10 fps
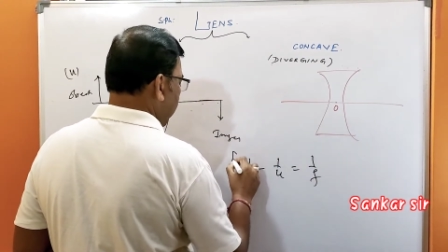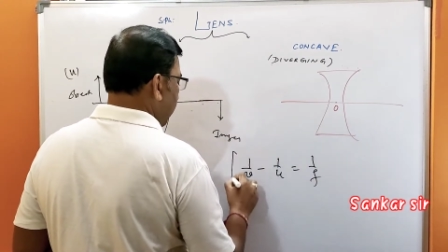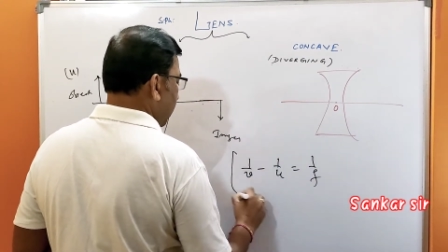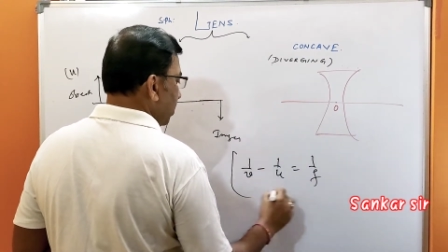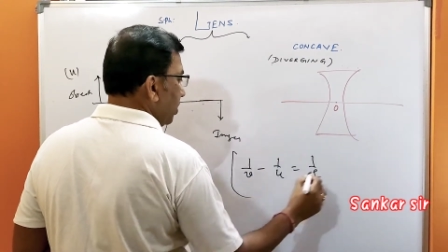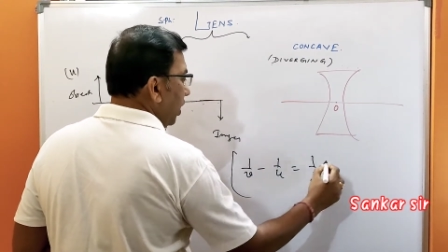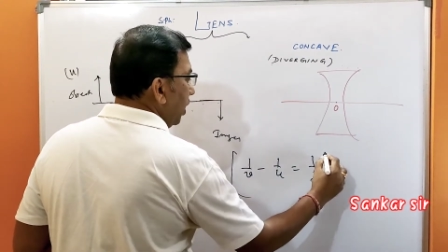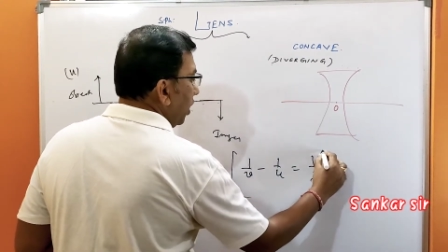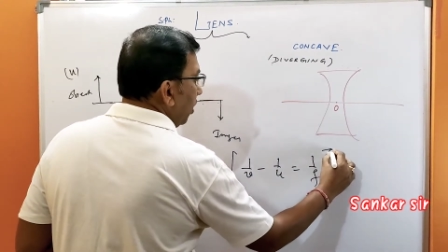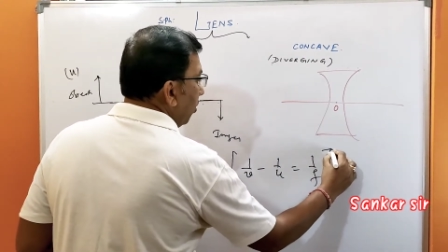This is
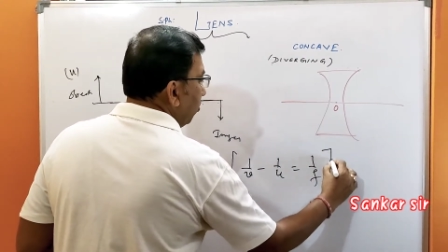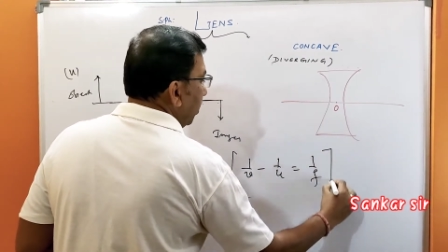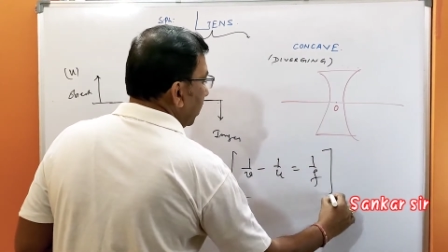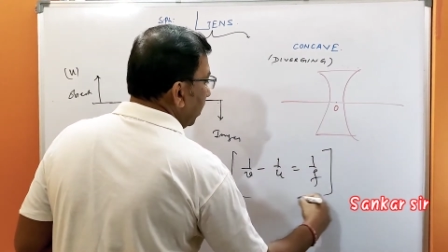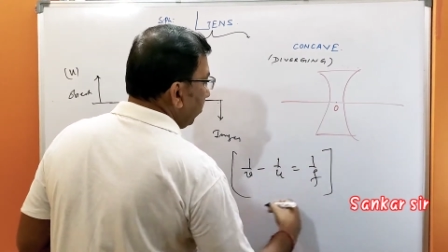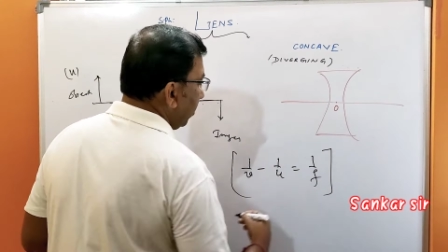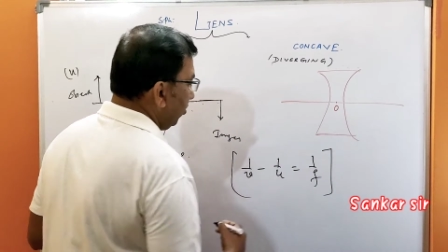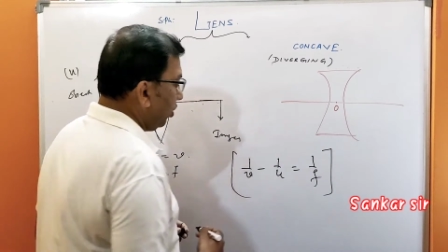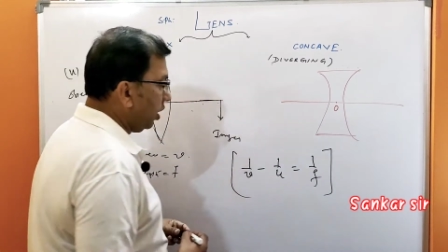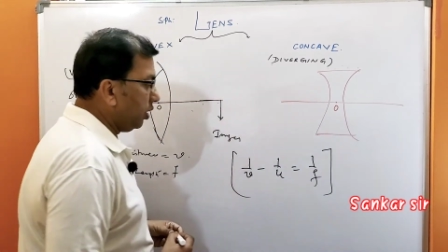the mirror
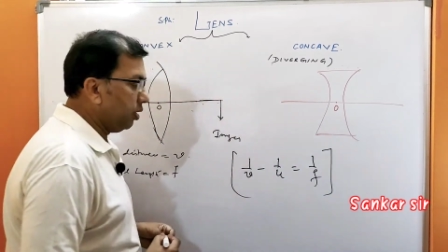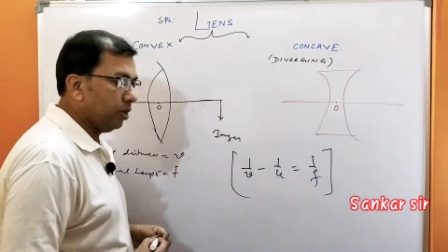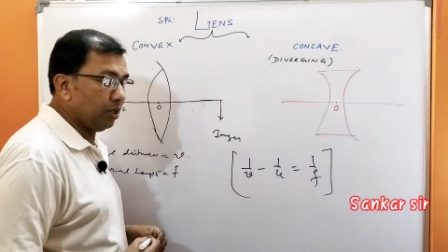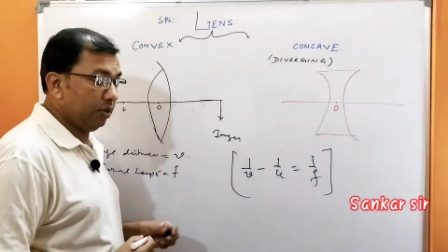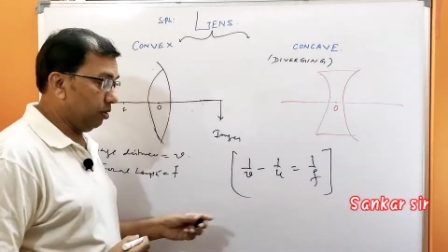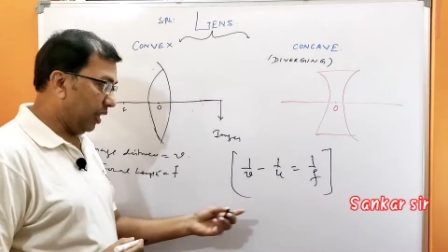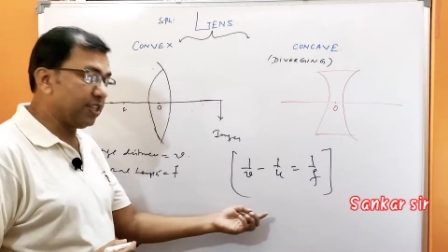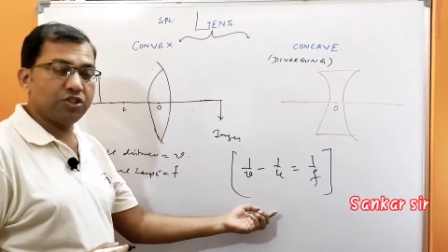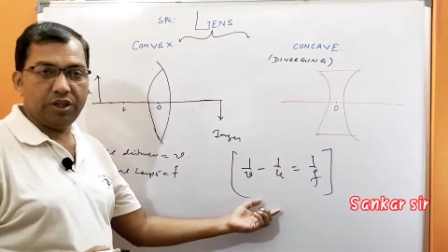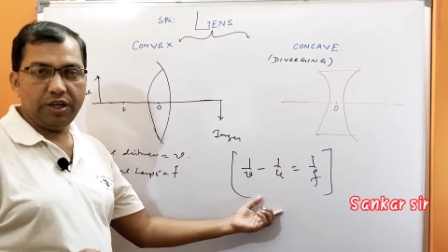formula, uh, eh,
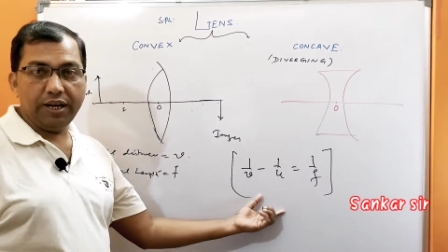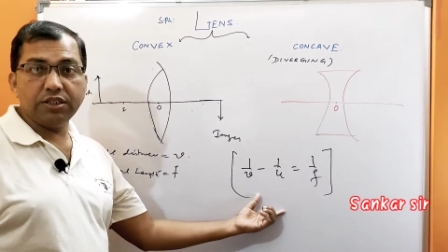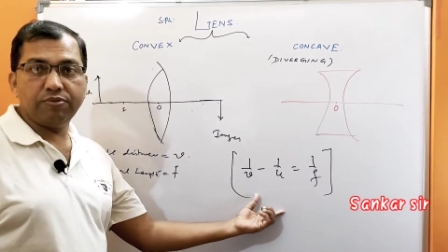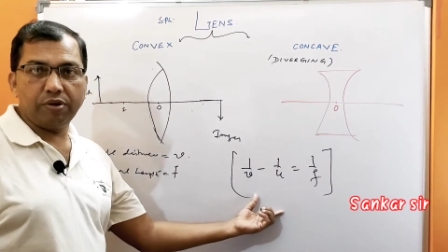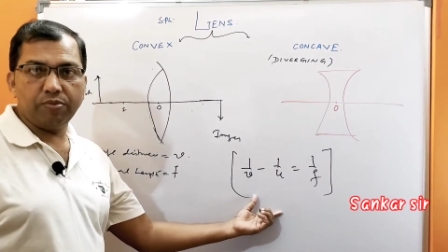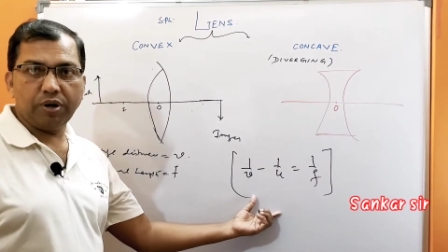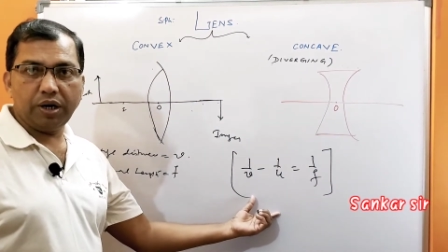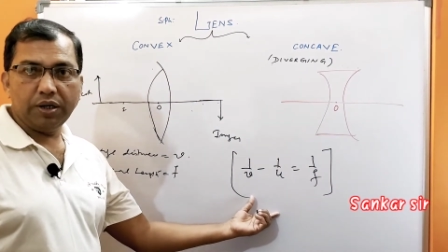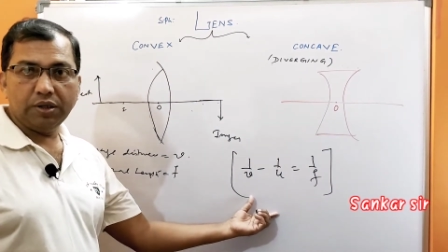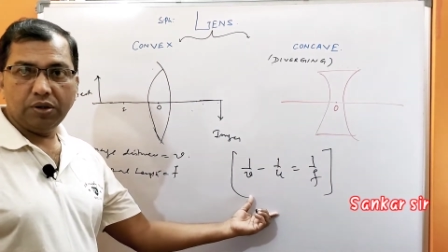lens, lens
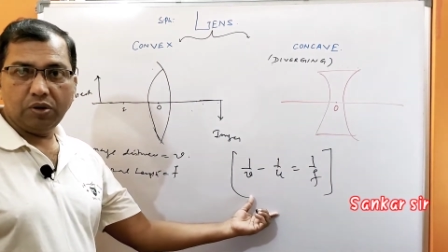formula.